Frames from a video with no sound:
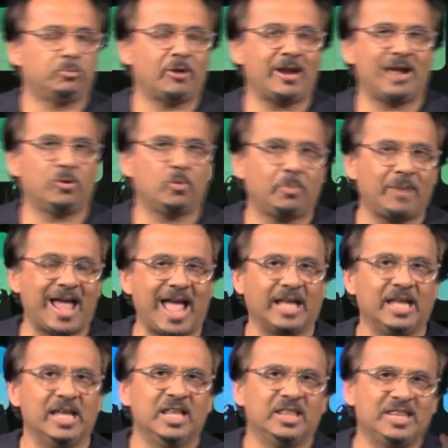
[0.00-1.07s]
brown, or
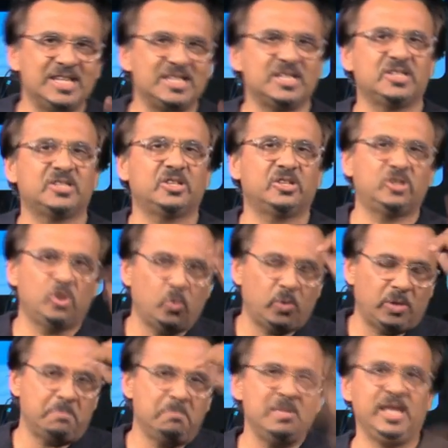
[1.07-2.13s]
black. This is to do
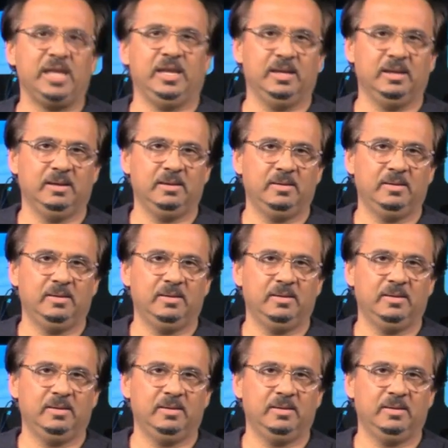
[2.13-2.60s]
with me.